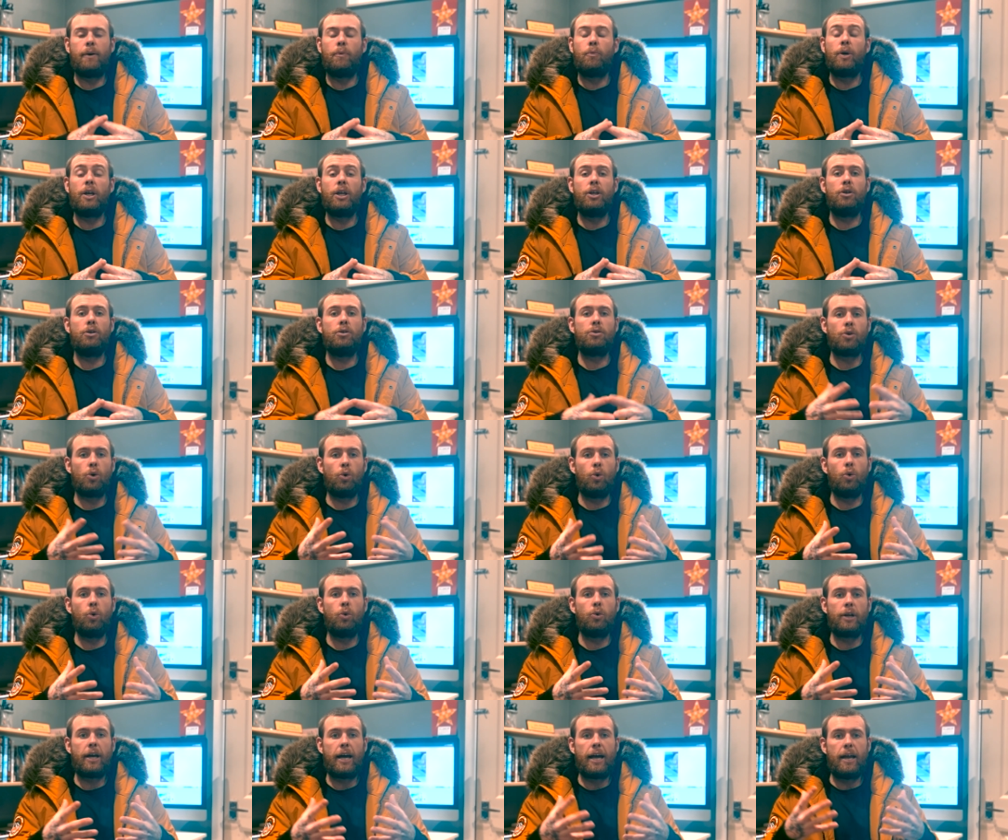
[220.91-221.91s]
and we use
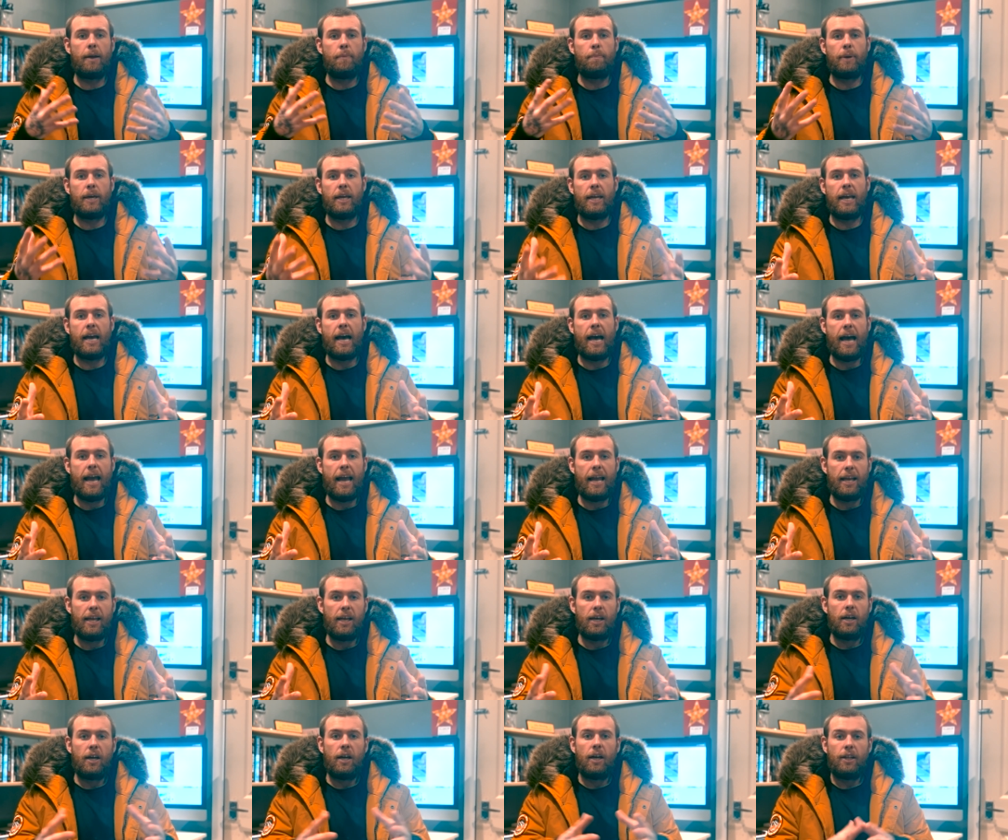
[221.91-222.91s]
All Day PA.